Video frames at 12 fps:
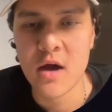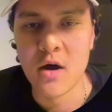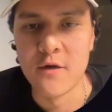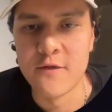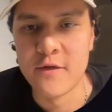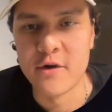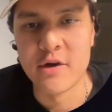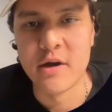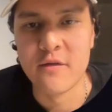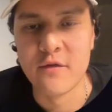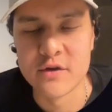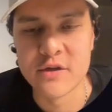of
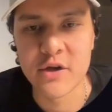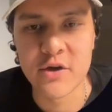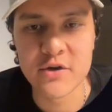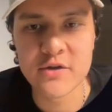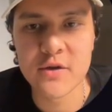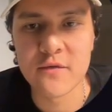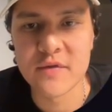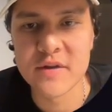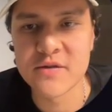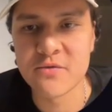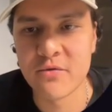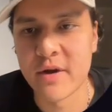first occurrence of
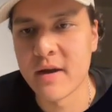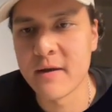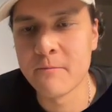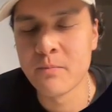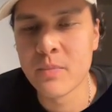this string.